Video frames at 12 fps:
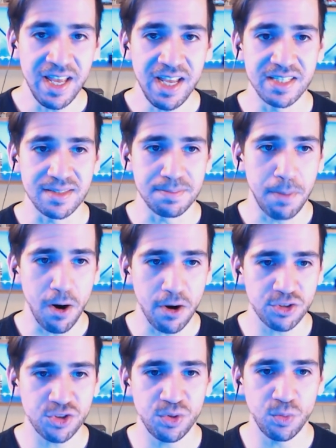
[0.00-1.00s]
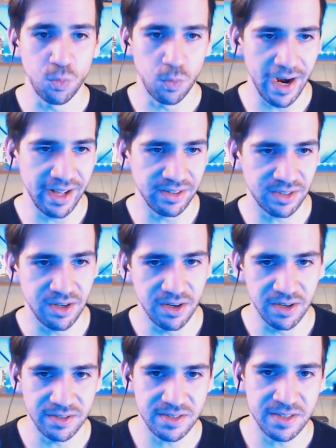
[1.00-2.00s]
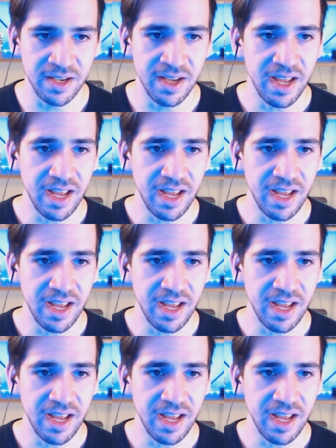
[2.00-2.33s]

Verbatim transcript: is partial wildcards.